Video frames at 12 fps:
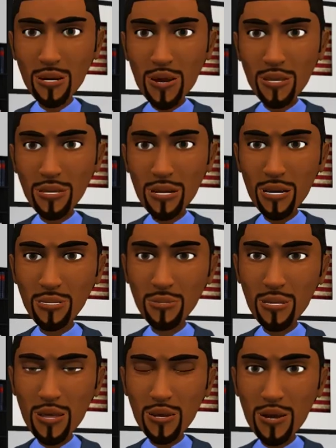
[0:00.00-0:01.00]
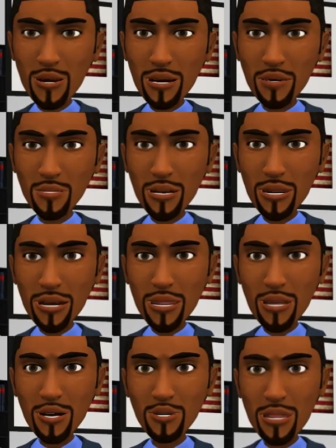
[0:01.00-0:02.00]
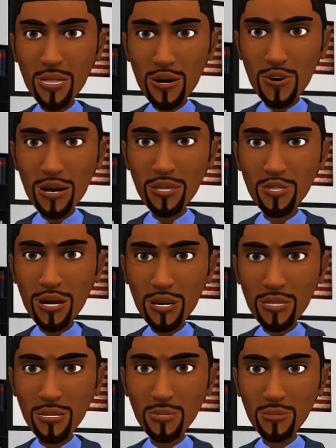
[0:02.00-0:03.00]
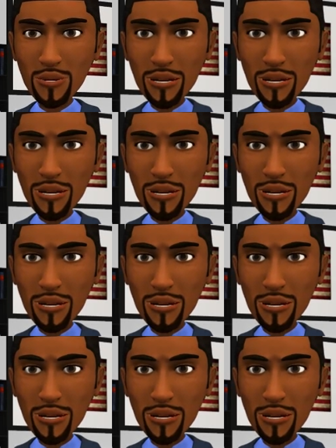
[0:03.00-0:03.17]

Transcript: Jose, do you have any additional questions